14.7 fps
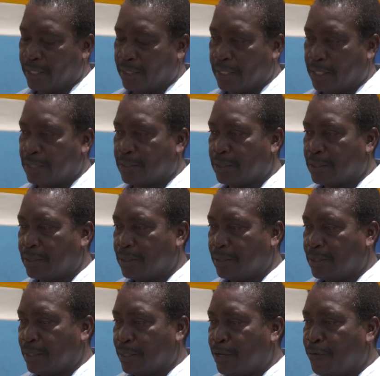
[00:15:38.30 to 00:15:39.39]
It is
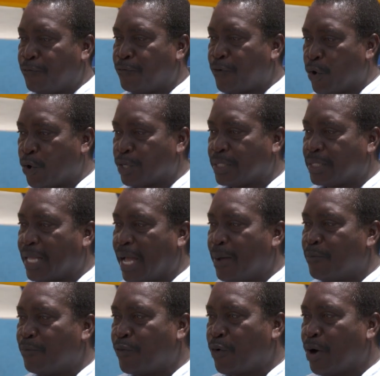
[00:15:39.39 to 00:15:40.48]
the first
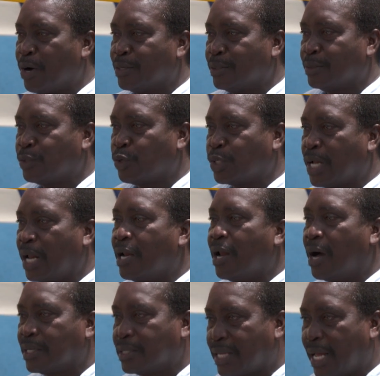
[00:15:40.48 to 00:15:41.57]
time for such a
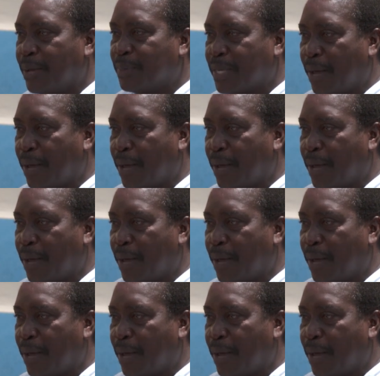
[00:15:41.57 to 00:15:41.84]
long time,